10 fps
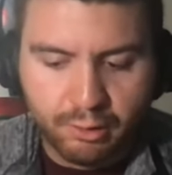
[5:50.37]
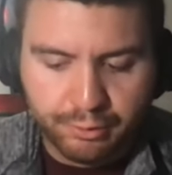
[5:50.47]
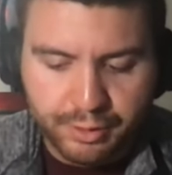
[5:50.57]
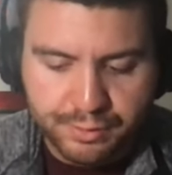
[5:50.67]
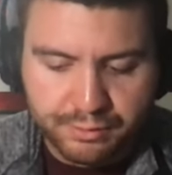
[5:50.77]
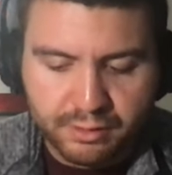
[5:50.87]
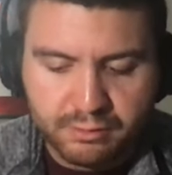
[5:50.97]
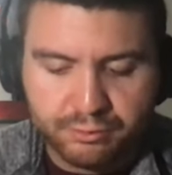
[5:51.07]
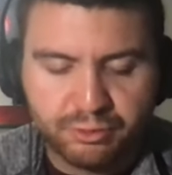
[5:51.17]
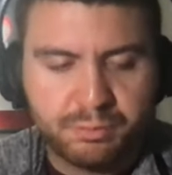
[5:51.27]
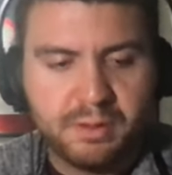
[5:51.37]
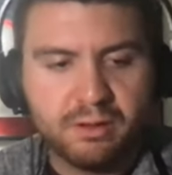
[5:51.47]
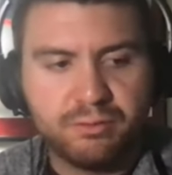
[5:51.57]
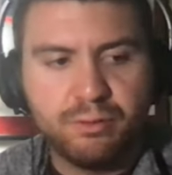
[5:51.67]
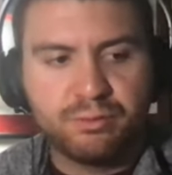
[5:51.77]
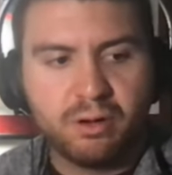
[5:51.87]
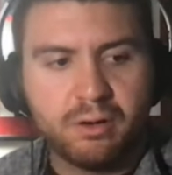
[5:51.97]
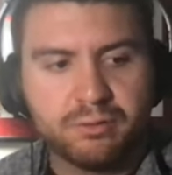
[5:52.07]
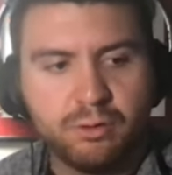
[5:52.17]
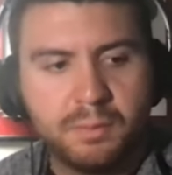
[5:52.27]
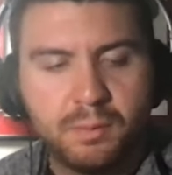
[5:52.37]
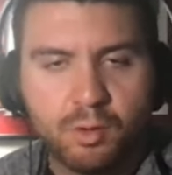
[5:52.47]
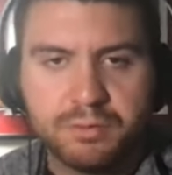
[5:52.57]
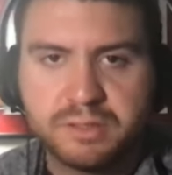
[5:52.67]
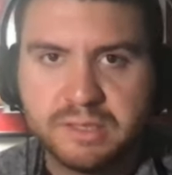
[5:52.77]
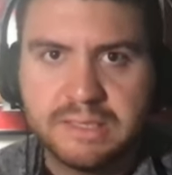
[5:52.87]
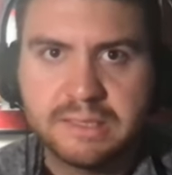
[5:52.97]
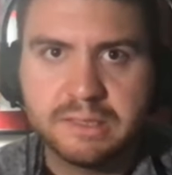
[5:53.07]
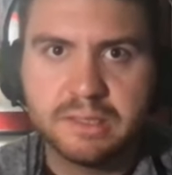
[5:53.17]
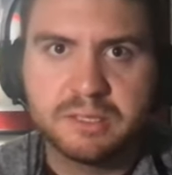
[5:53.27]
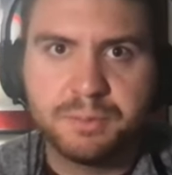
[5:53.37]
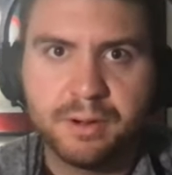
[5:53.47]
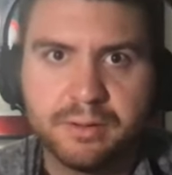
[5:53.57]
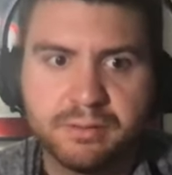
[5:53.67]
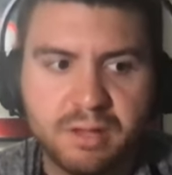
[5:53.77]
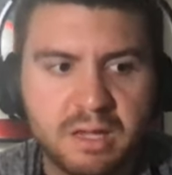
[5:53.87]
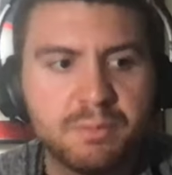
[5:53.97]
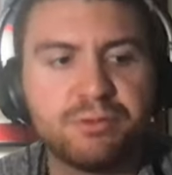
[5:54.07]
early in the season just because Utah is a little bit more of a seasoned, experienced team.